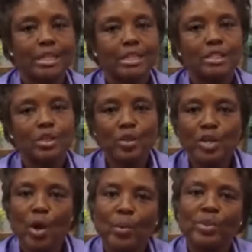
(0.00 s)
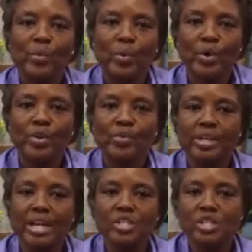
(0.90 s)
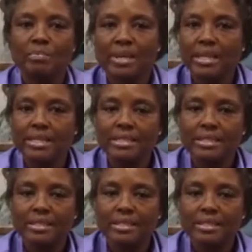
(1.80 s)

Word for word: Do you know what the word creation means?